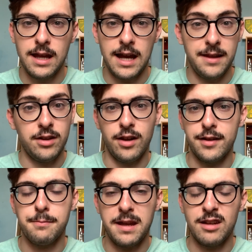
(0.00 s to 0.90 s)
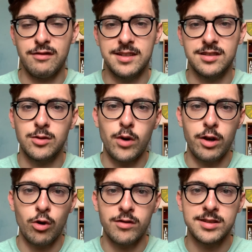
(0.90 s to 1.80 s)
And, you know, there's many reasons why
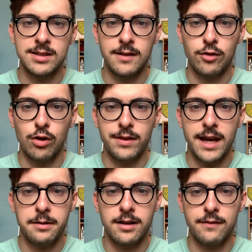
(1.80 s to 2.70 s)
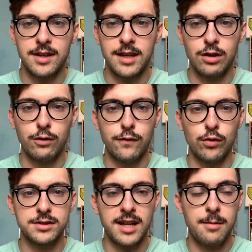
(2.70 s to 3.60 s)
Norwich City have gone down. I'd love to hear your
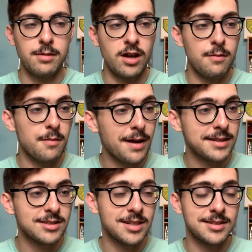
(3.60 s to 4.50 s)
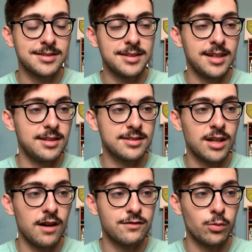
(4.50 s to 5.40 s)
thoughts down below. But Manchester City
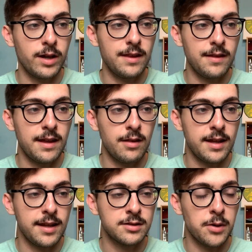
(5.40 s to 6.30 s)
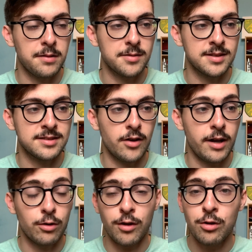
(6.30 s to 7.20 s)
deserved to win. That they, swept us
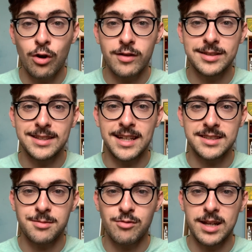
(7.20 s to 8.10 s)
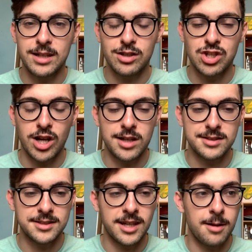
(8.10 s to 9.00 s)
aside, although Norwich City had some really good
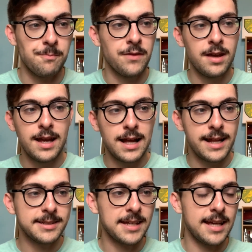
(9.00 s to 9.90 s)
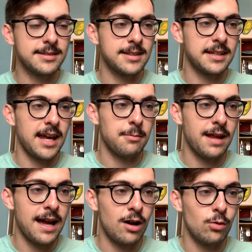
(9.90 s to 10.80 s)
chances. Um, let's get into the game
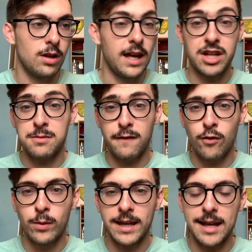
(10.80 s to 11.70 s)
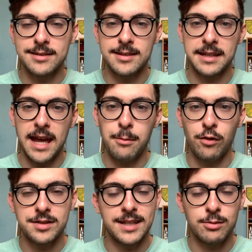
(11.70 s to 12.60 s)
now. Actually, before we get into the game,
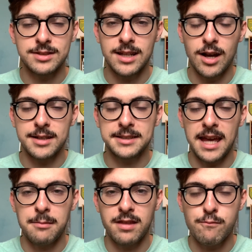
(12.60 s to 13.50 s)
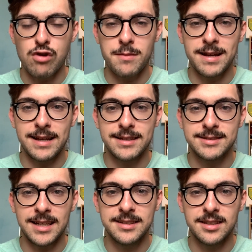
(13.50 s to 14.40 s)
obviously it was the last game of the Premier League
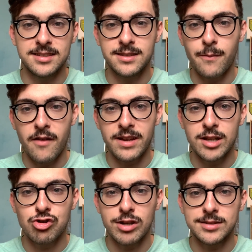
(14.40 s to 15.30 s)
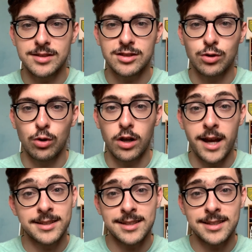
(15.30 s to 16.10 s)
season and some very interesting scorelines.